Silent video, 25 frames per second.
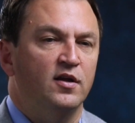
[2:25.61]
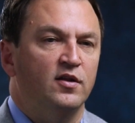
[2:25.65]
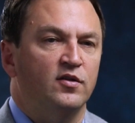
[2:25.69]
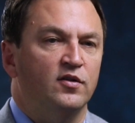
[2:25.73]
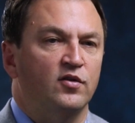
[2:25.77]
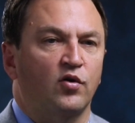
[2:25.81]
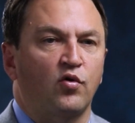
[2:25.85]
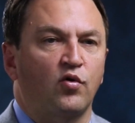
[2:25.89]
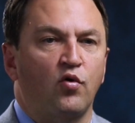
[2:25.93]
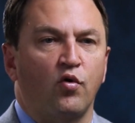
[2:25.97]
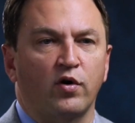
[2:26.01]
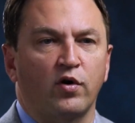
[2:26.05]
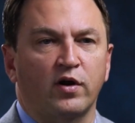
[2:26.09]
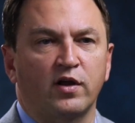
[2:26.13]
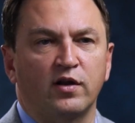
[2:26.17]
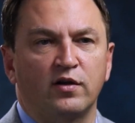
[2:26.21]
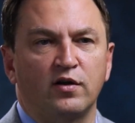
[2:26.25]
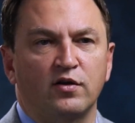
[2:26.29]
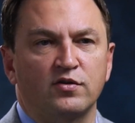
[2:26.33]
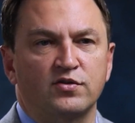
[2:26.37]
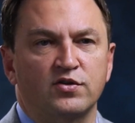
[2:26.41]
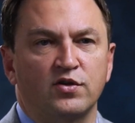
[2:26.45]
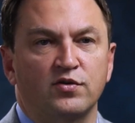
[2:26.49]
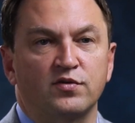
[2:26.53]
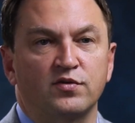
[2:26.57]
the court can
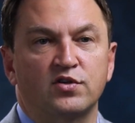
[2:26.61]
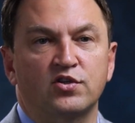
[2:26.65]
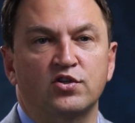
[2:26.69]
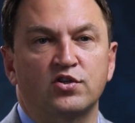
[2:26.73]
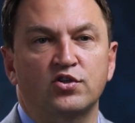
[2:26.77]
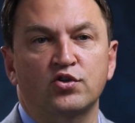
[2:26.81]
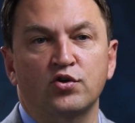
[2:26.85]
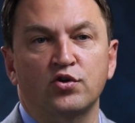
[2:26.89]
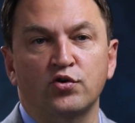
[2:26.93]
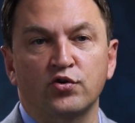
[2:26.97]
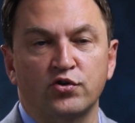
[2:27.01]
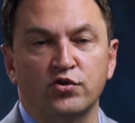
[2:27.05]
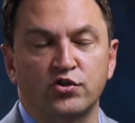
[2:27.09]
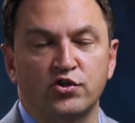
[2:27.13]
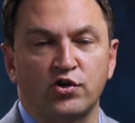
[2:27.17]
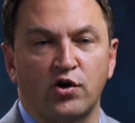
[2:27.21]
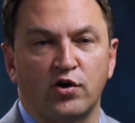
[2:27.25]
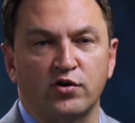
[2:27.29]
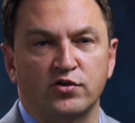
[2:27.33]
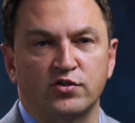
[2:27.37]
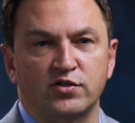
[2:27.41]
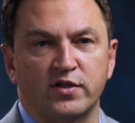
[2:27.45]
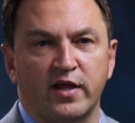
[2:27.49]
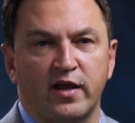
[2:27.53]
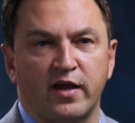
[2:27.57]
also
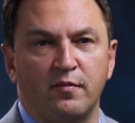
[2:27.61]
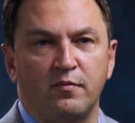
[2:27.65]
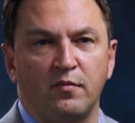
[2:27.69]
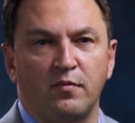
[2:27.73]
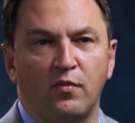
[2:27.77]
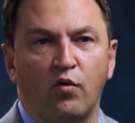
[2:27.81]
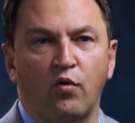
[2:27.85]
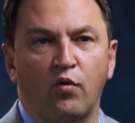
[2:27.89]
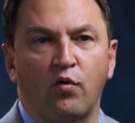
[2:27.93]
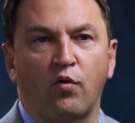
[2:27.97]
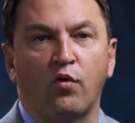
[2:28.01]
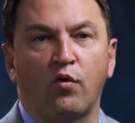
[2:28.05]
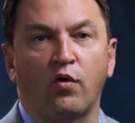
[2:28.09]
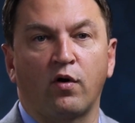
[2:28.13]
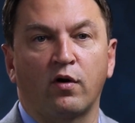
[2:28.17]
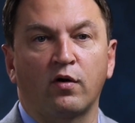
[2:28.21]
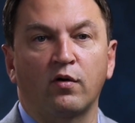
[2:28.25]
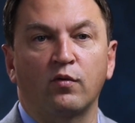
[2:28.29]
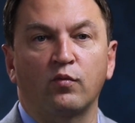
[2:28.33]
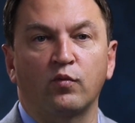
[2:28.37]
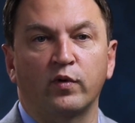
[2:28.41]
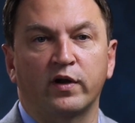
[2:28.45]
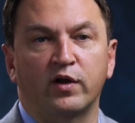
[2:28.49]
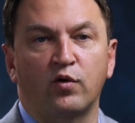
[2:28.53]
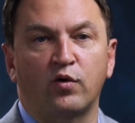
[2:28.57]
surcharge them or
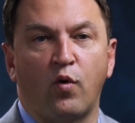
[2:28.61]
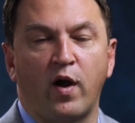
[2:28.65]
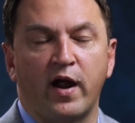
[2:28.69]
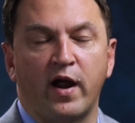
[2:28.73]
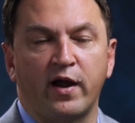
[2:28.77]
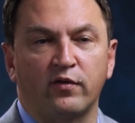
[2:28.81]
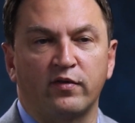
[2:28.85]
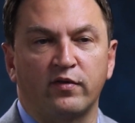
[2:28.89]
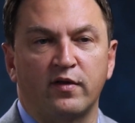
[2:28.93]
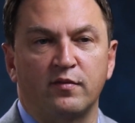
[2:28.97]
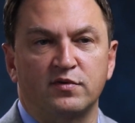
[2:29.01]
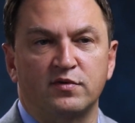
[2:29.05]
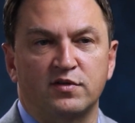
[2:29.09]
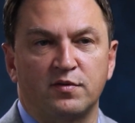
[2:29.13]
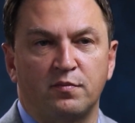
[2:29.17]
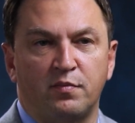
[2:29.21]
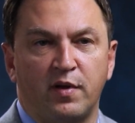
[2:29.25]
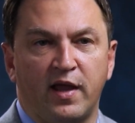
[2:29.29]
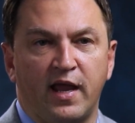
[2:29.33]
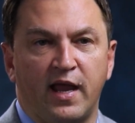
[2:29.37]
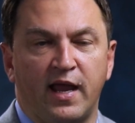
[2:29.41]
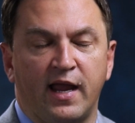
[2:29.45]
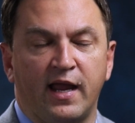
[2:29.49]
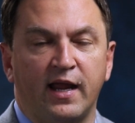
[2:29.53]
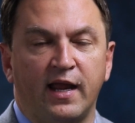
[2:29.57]
require them to
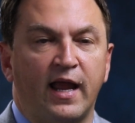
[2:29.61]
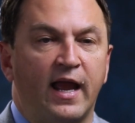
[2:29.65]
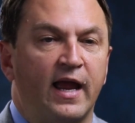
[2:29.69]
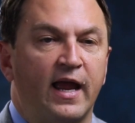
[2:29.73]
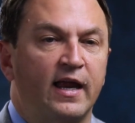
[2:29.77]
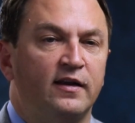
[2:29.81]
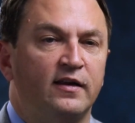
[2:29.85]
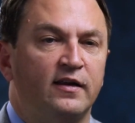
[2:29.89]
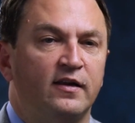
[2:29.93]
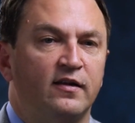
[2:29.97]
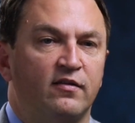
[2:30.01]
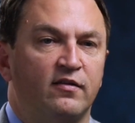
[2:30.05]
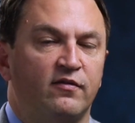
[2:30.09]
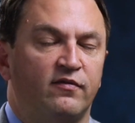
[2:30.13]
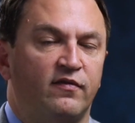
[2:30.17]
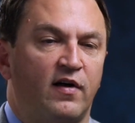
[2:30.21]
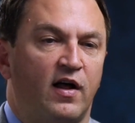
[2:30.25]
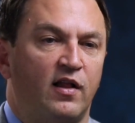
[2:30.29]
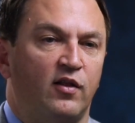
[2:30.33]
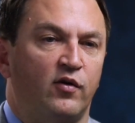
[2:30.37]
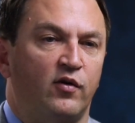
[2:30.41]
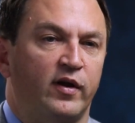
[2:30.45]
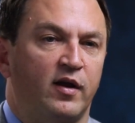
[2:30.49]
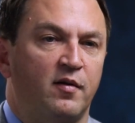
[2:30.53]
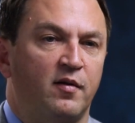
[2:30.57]
pay any of the
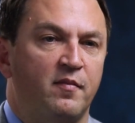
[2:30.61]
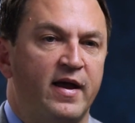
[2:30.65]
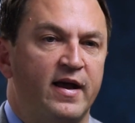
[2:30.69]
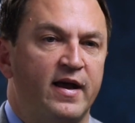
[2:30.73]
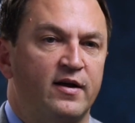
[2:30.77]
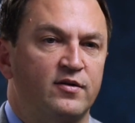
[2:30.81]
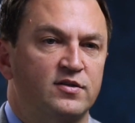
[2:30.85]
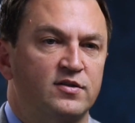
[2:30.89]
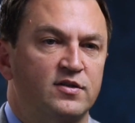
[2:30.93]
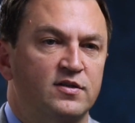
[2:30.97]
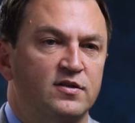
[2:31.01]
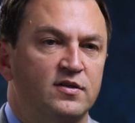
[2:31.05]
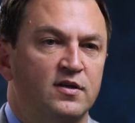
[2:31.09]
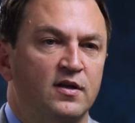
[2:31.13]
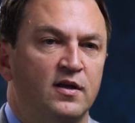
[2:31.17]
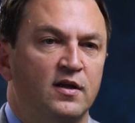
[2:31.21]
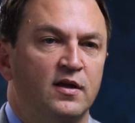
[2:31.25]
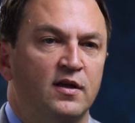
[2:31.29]
following amounts.